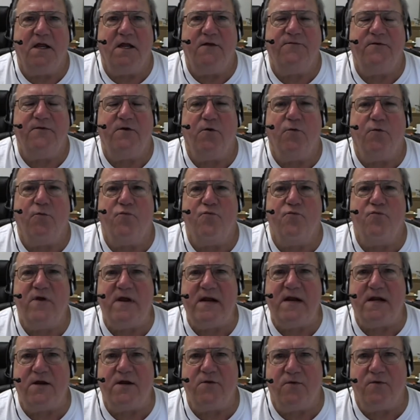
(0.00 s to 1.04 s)
If you're
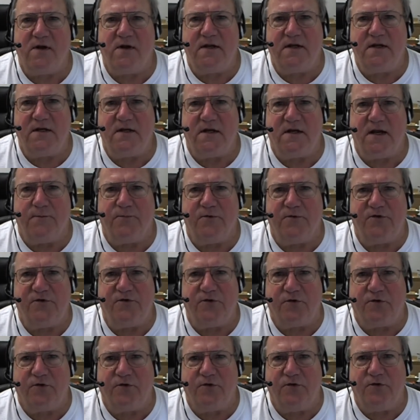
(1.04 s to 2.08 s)
really, really
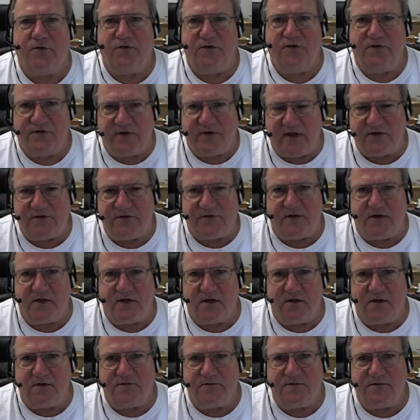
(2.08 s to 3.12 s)
temperature
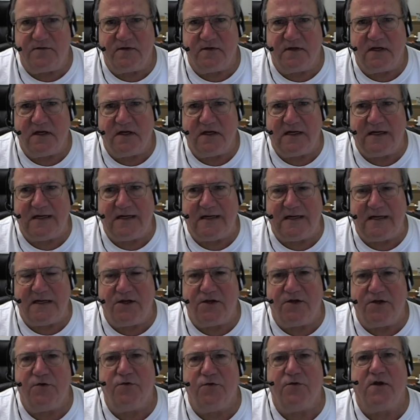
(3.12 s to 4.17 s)
sensitive,
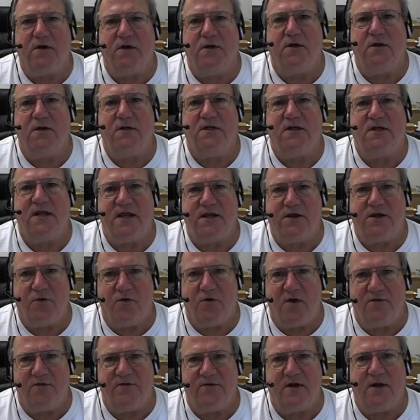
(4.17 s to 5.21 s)
you can take
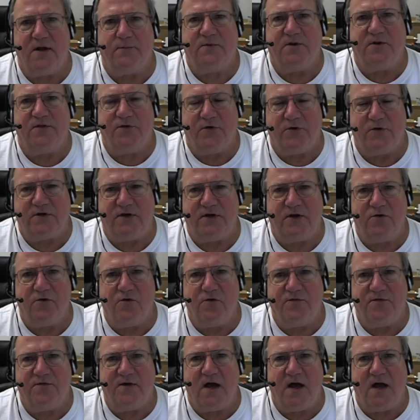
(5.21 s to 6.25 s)
your oven up to
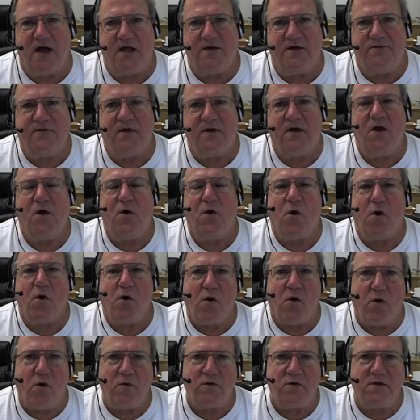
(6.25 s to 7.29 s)
1305,
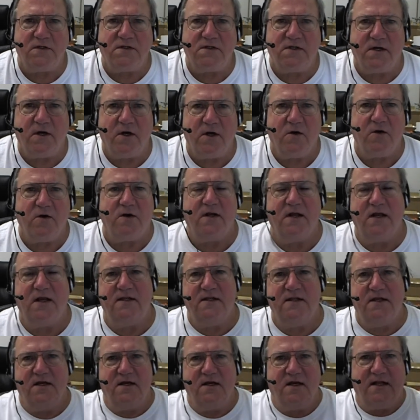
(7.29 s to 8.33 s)
hold it there,
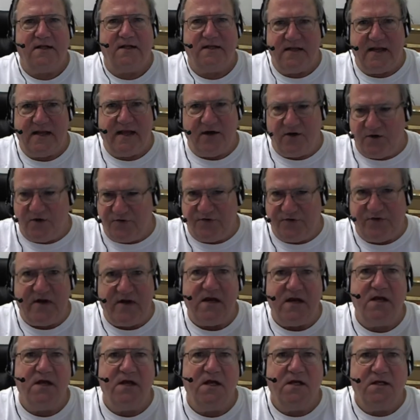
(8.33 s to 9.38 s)
and then let the
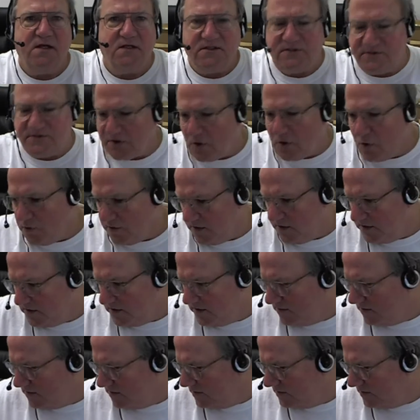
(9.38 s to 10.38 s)
energy soak.